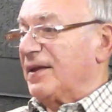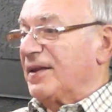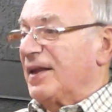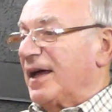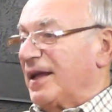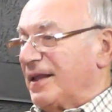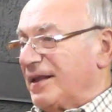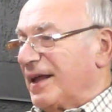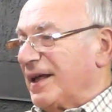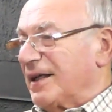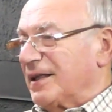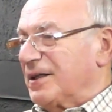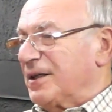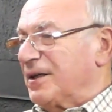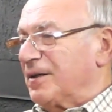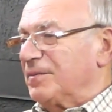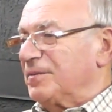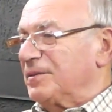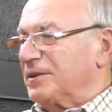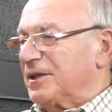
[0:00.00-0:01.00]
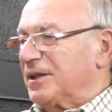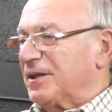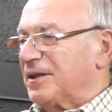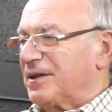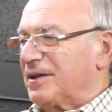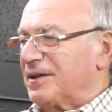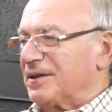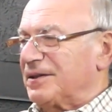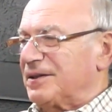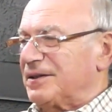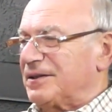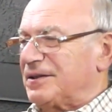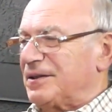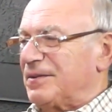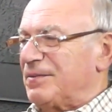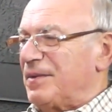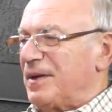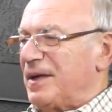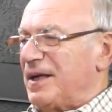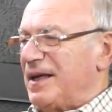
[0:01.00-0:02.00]
that that comes across to
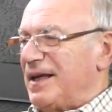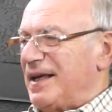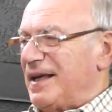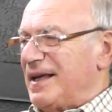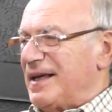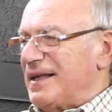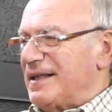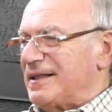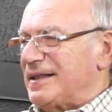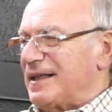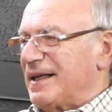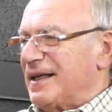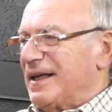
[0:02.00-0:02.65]
me as